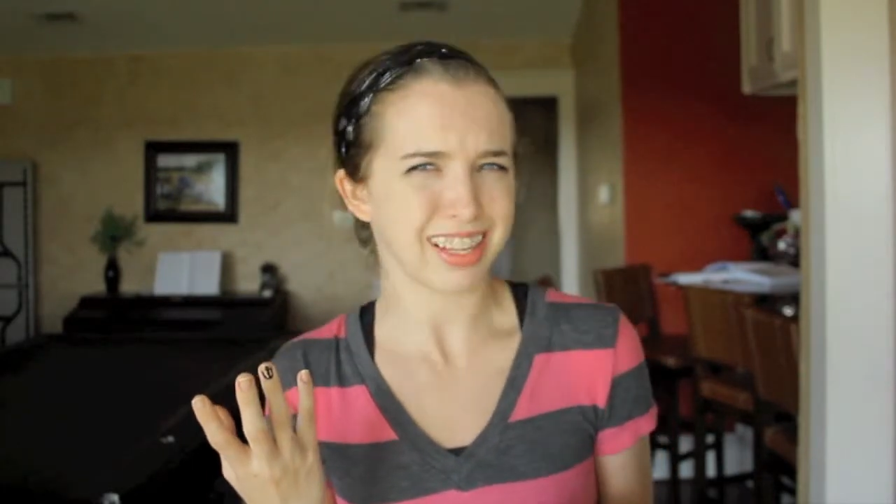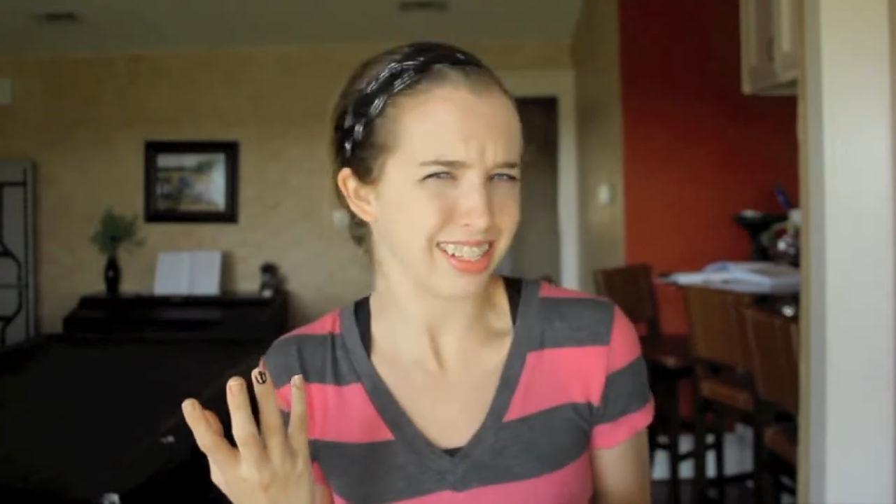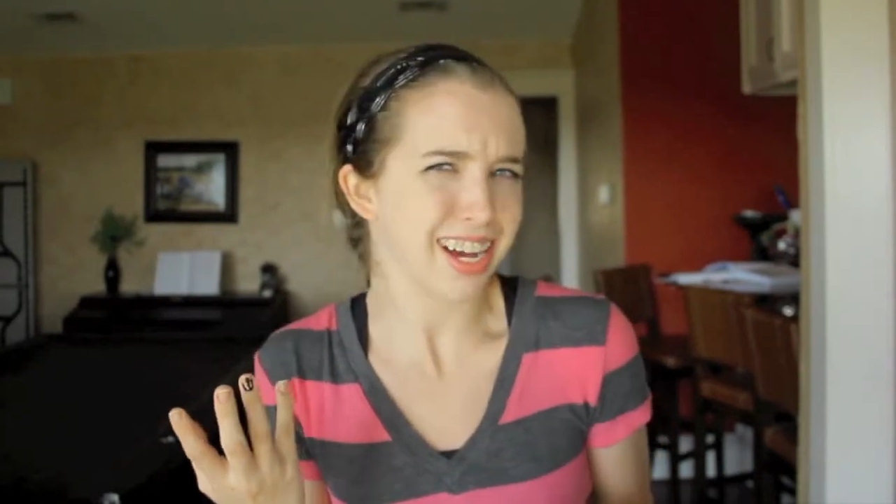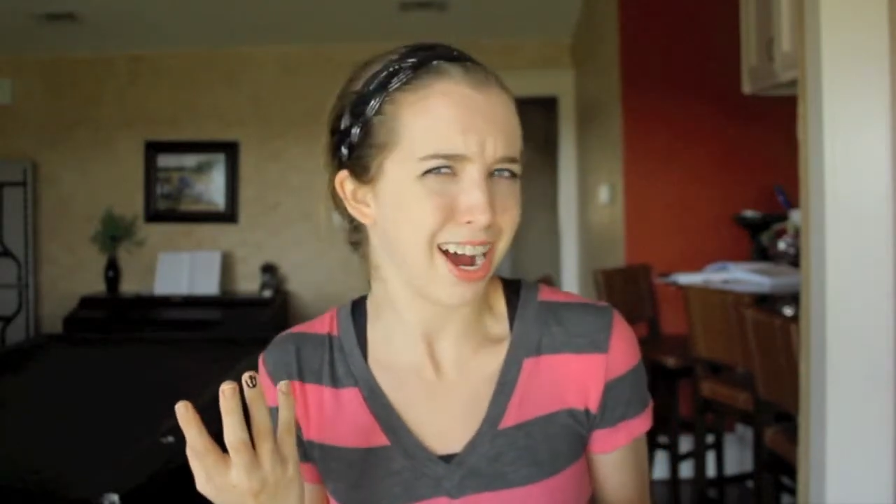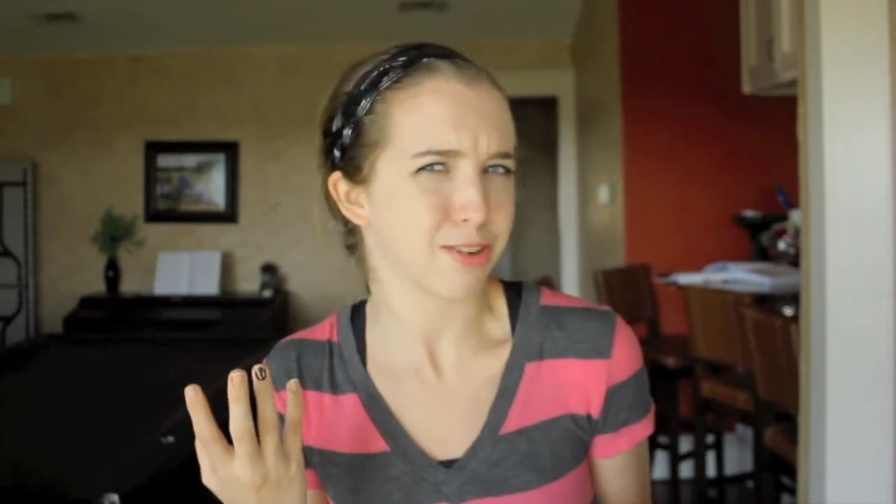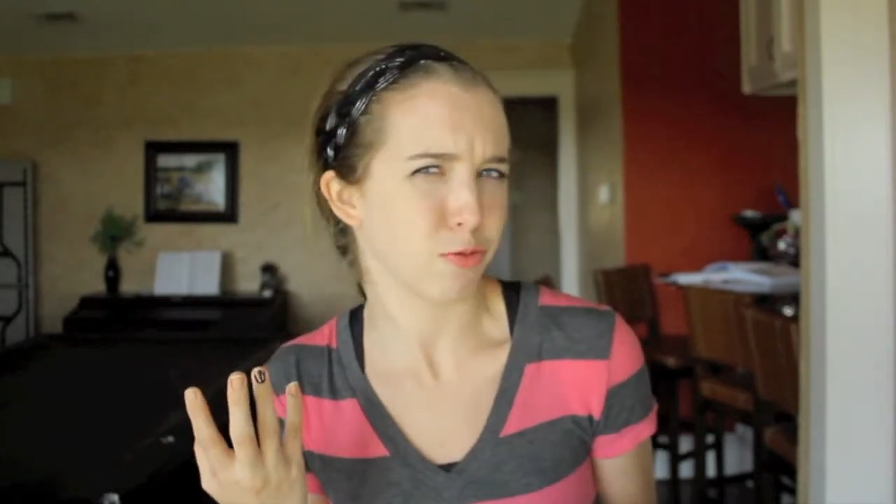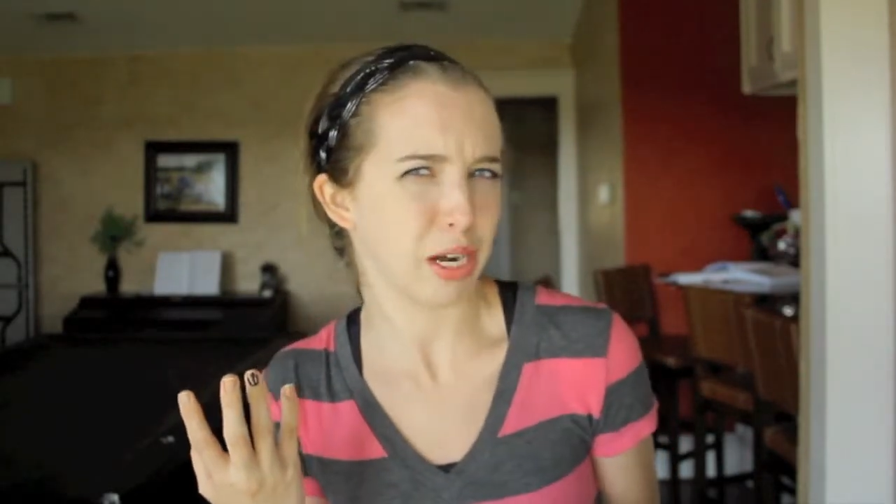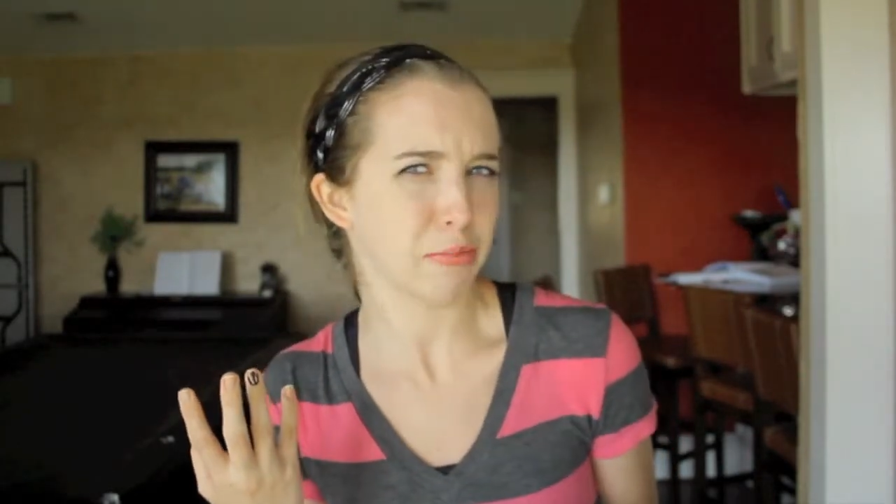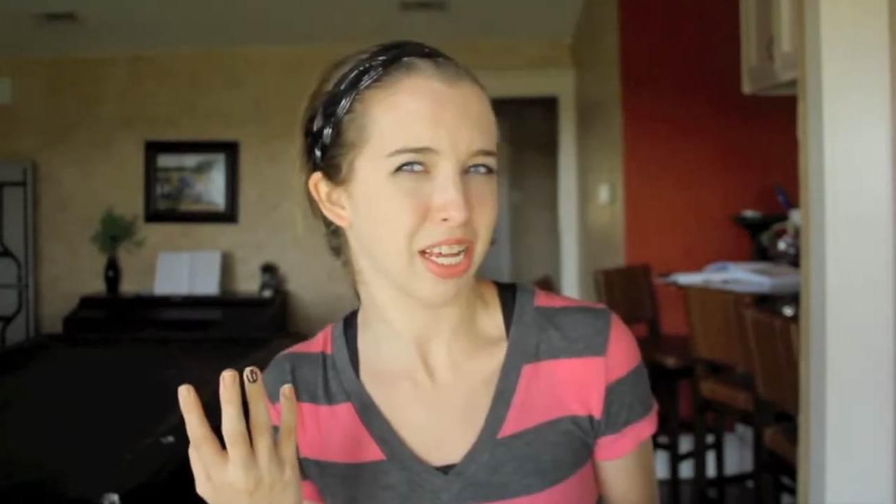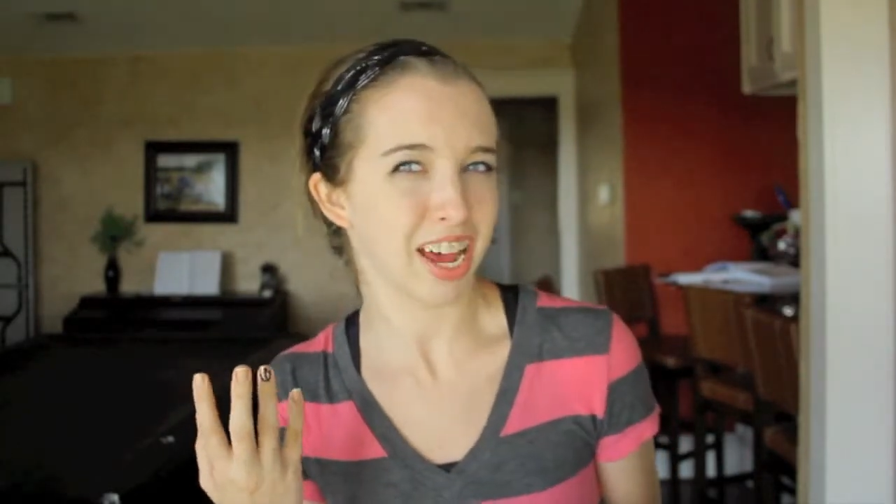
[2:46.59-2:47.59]
kind of
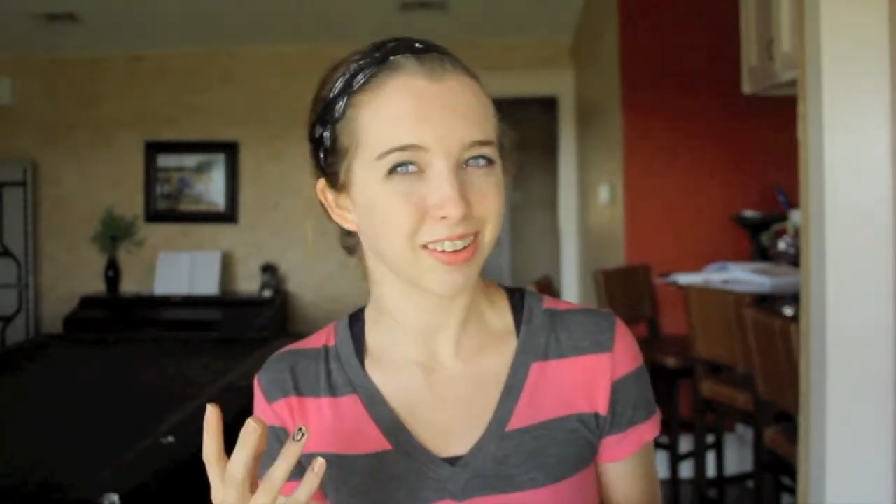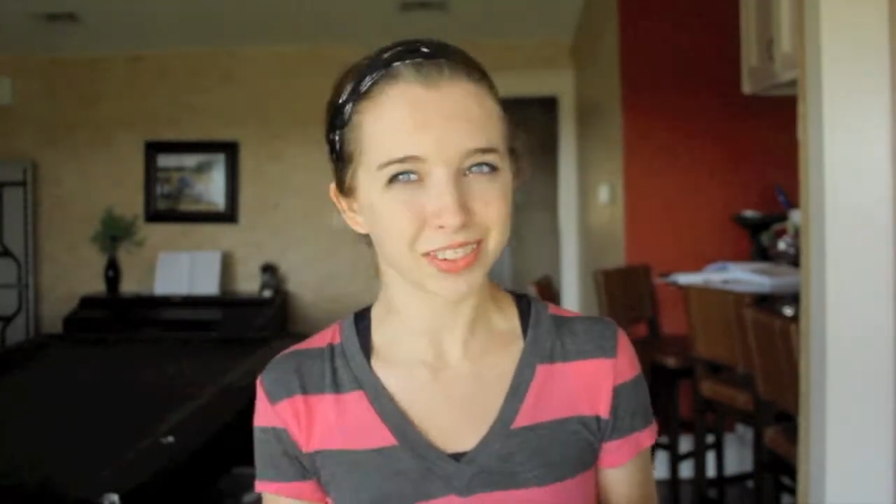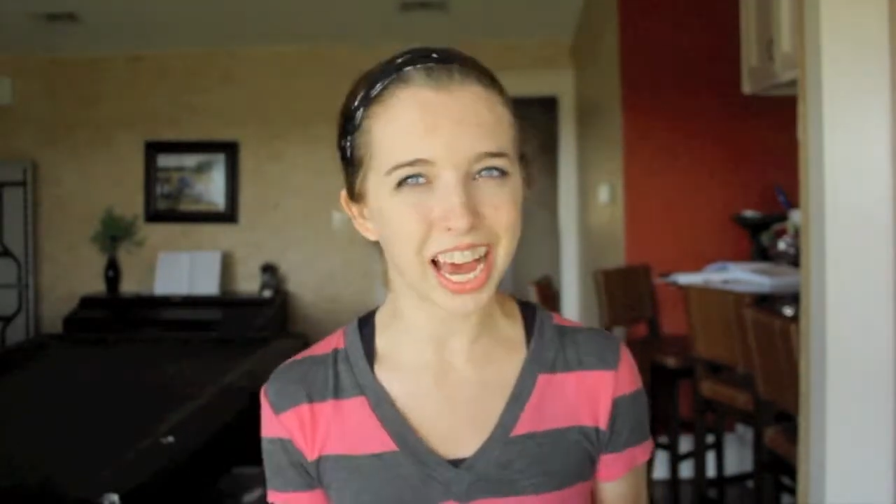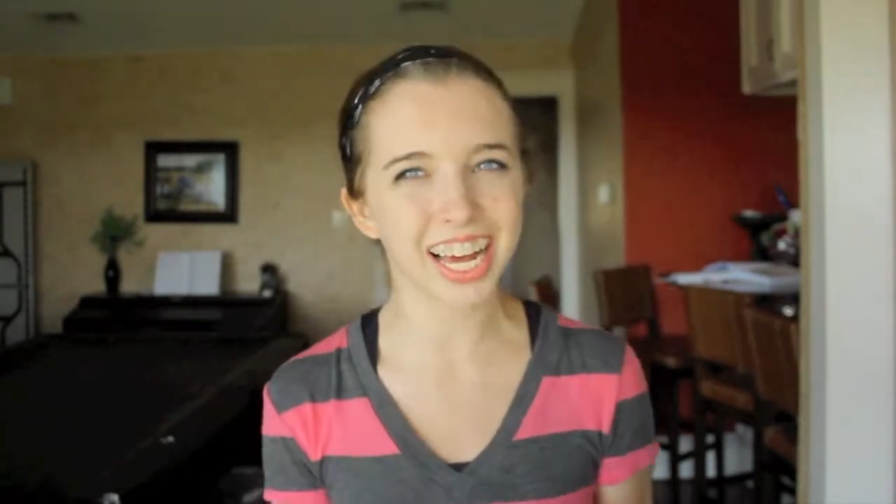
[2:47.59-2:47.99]
what I'm saying.